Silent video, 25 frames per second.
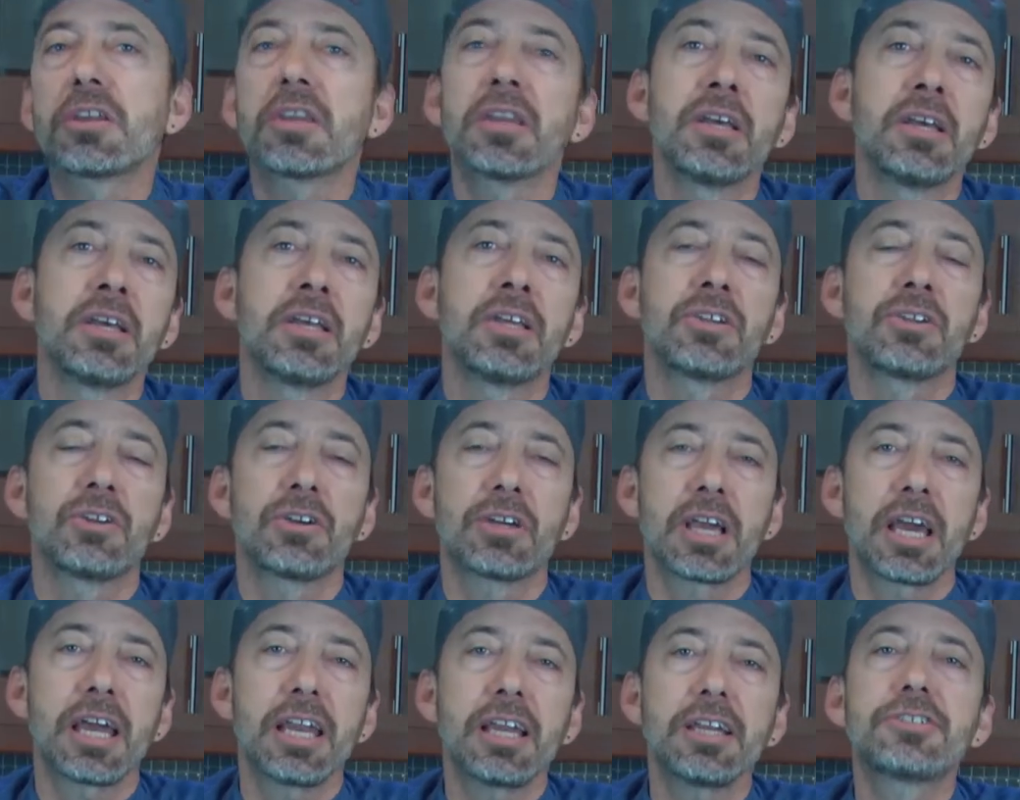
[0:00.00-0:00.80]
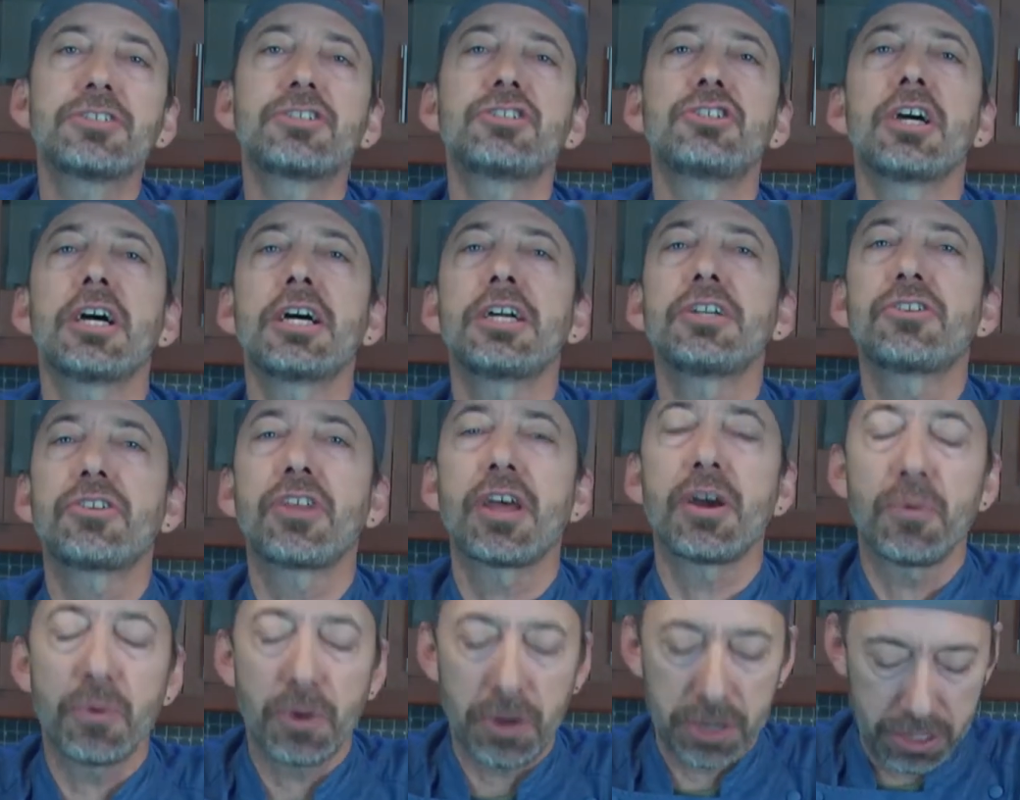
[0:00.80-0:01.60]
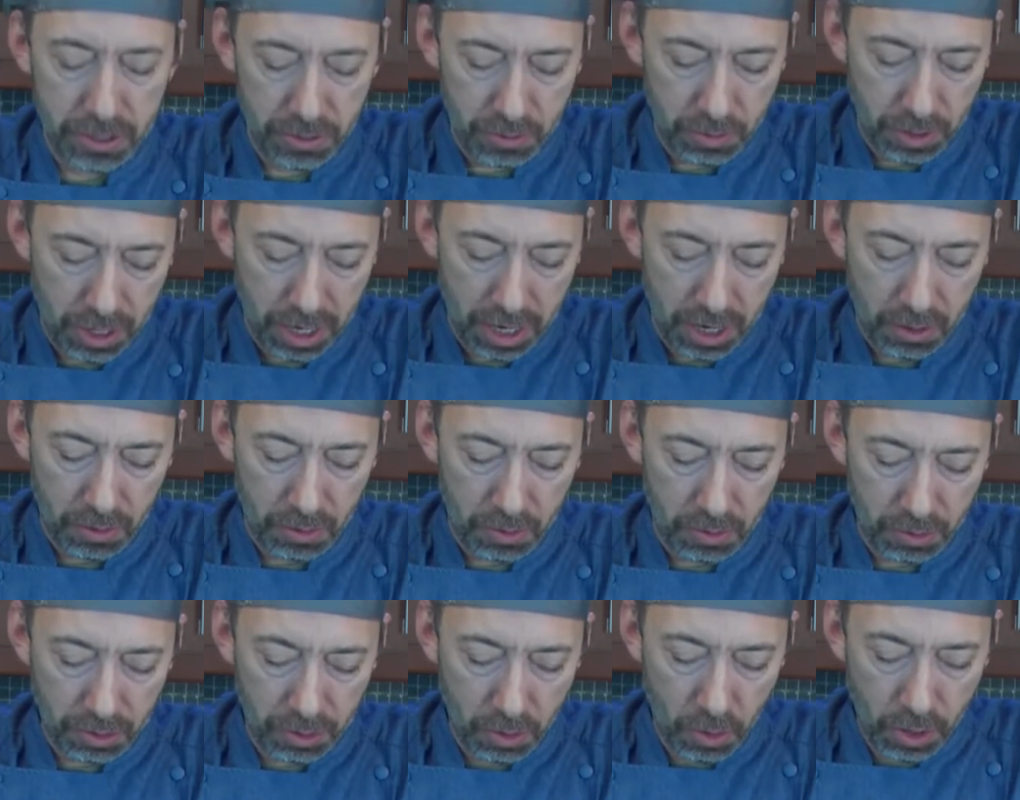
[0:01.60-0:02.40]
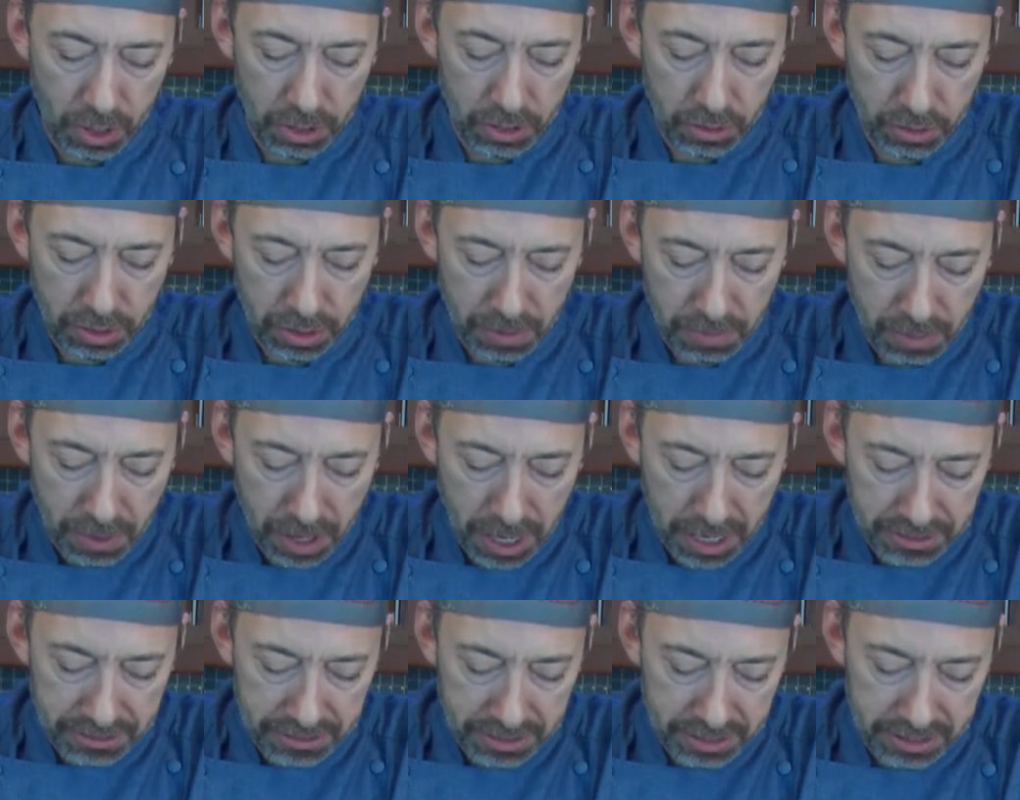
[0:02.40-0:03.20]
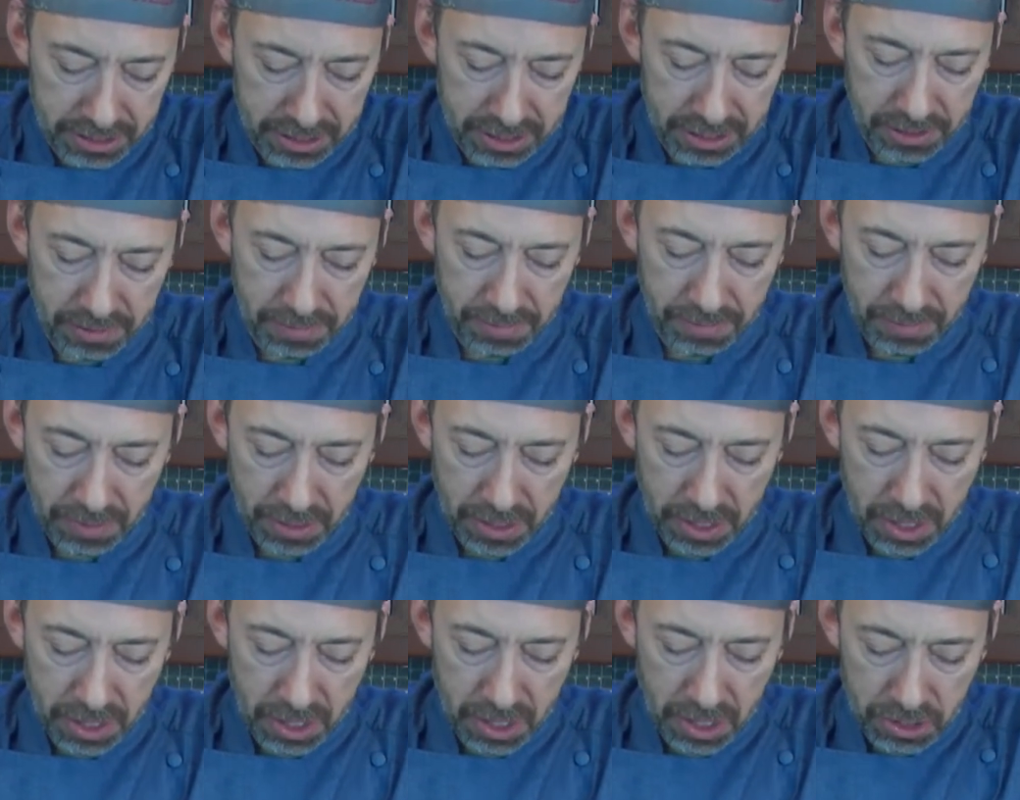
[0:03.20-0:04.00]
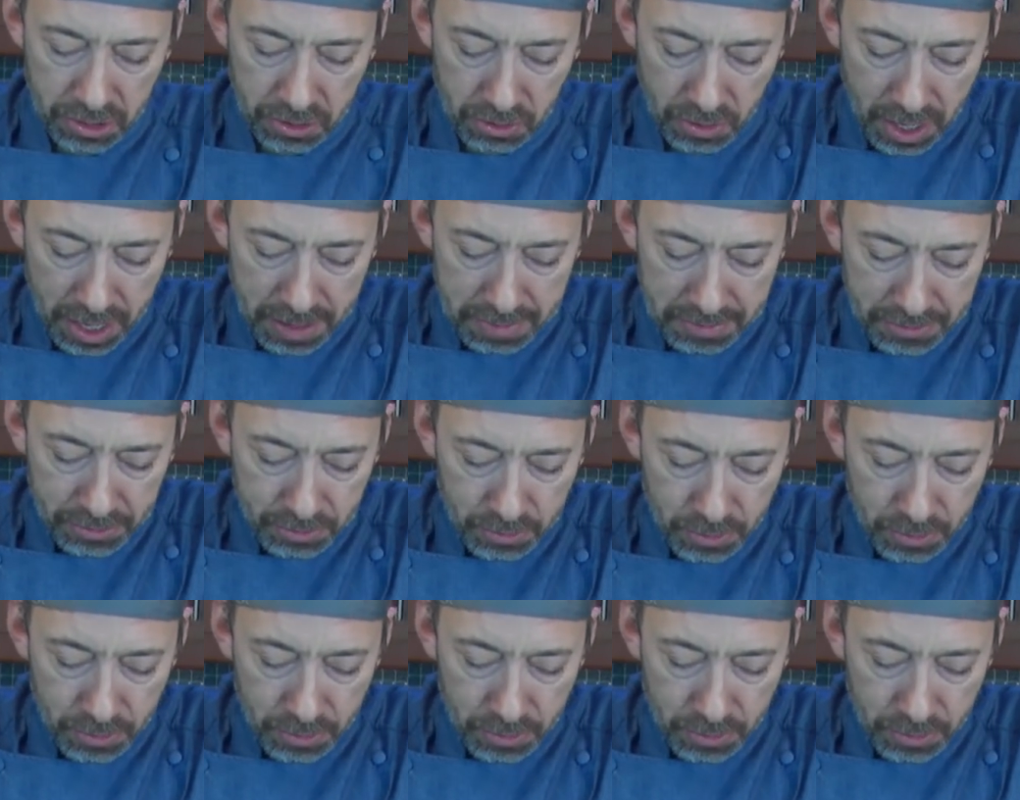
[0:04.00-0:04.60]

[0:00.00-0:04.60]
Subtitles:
And so kind of judge that while you are going through your process here. So I'm